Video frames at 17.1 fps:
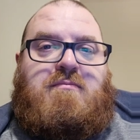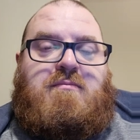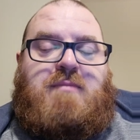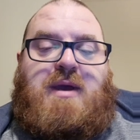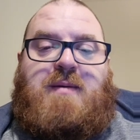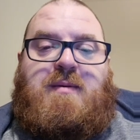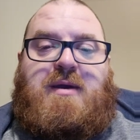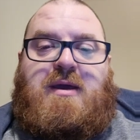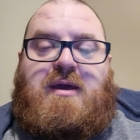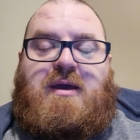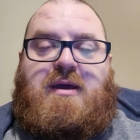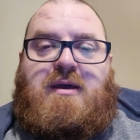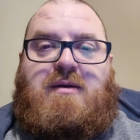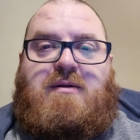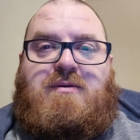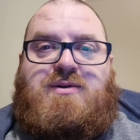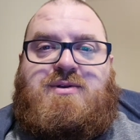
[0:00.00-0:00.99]

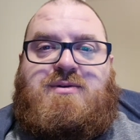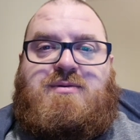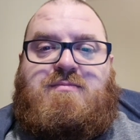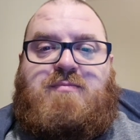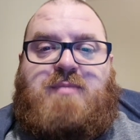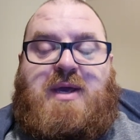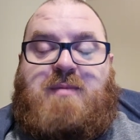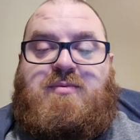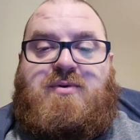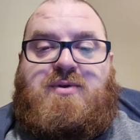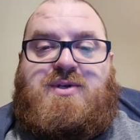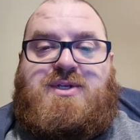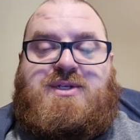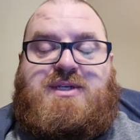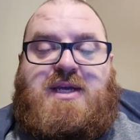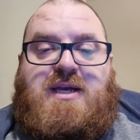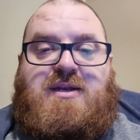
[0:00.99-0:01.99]
maybe people
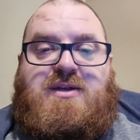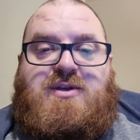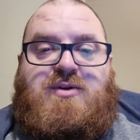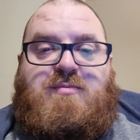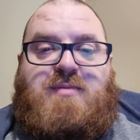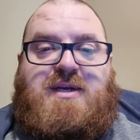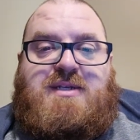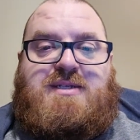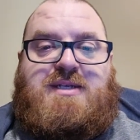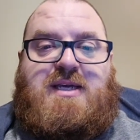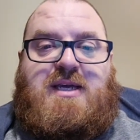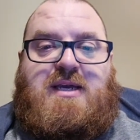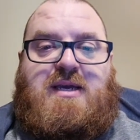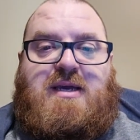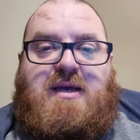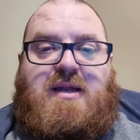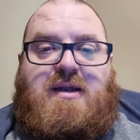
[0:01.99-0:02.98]
just get too
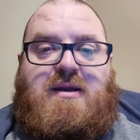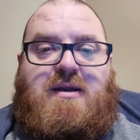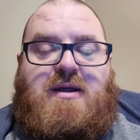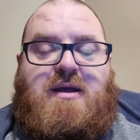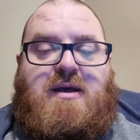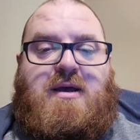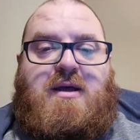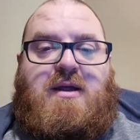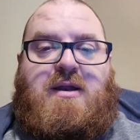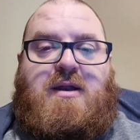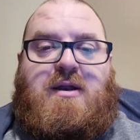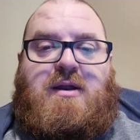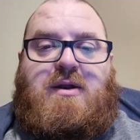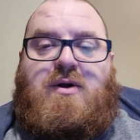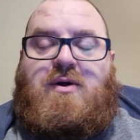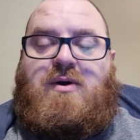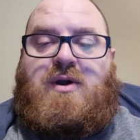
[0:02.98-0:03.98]
busy and
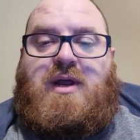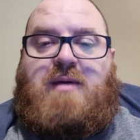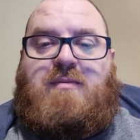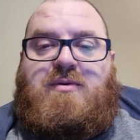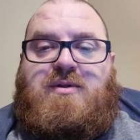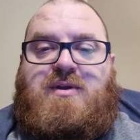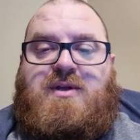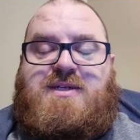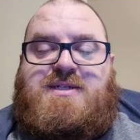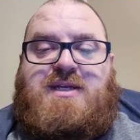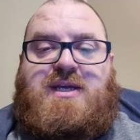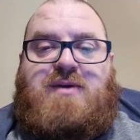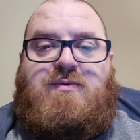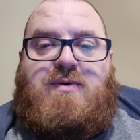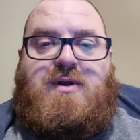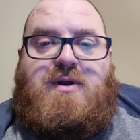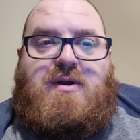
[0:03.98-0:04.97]
aren't able to
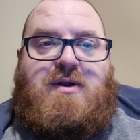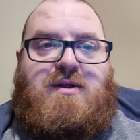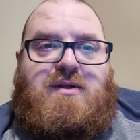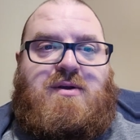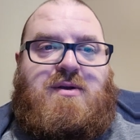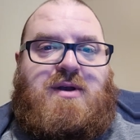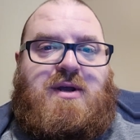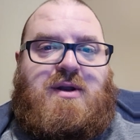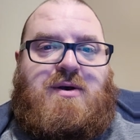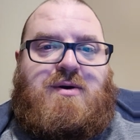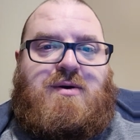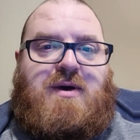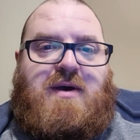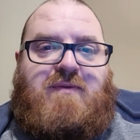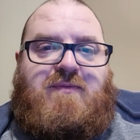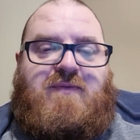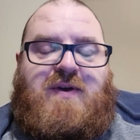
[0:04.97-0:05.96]
see one another.
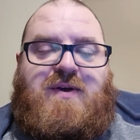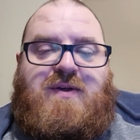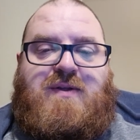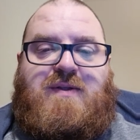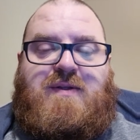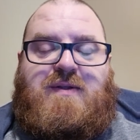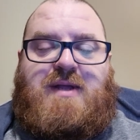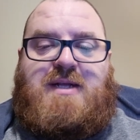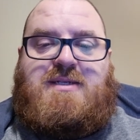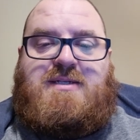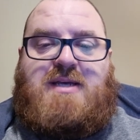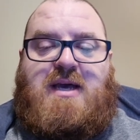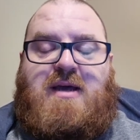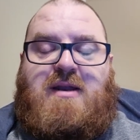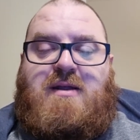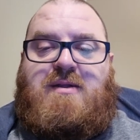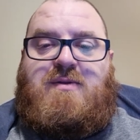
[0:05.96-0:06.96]
I feel that's
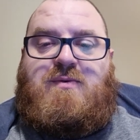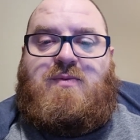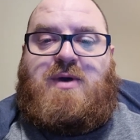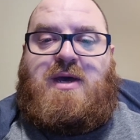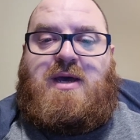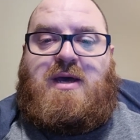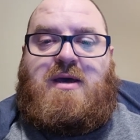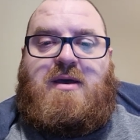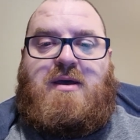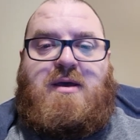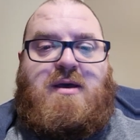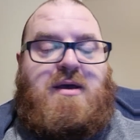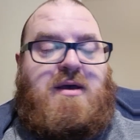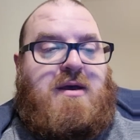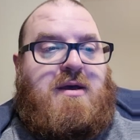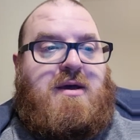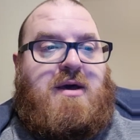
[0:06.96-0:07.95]
kind of the way
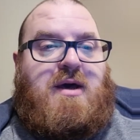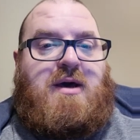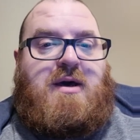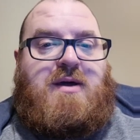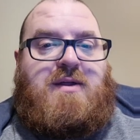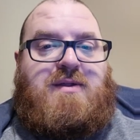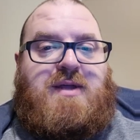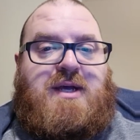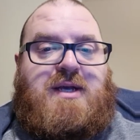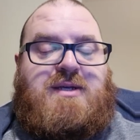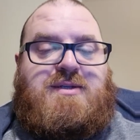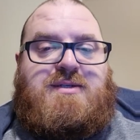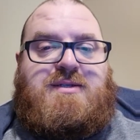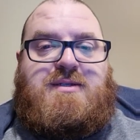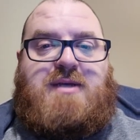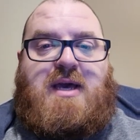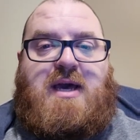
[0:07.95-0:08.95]

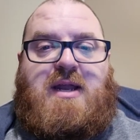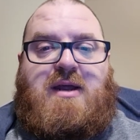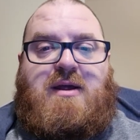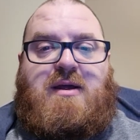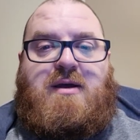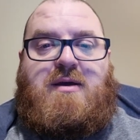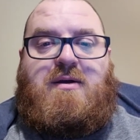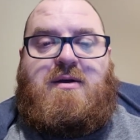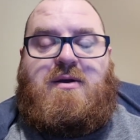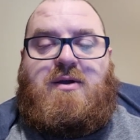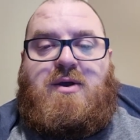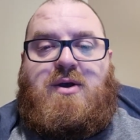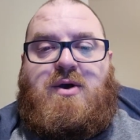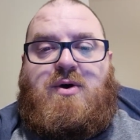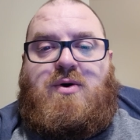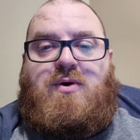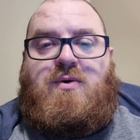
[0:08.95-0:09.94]
things kind of
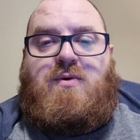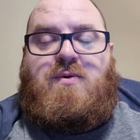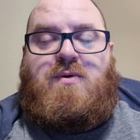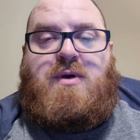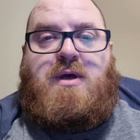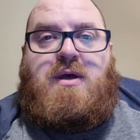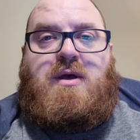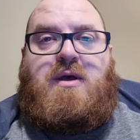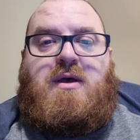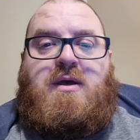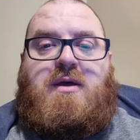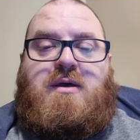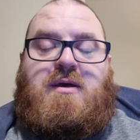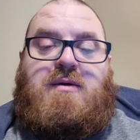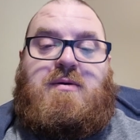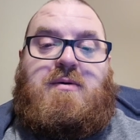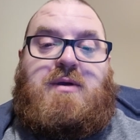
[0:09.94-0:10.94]
go.
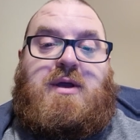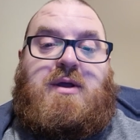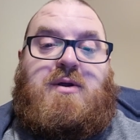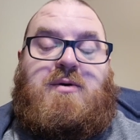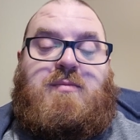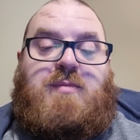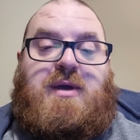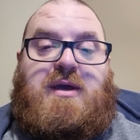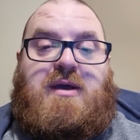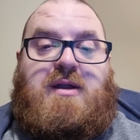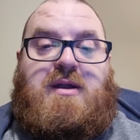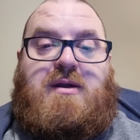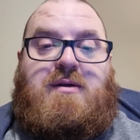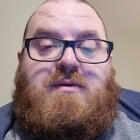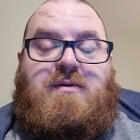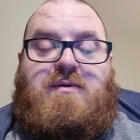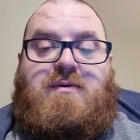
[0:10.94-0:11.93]

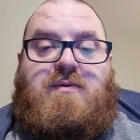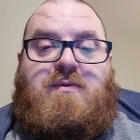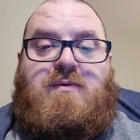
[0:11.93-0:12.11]
Being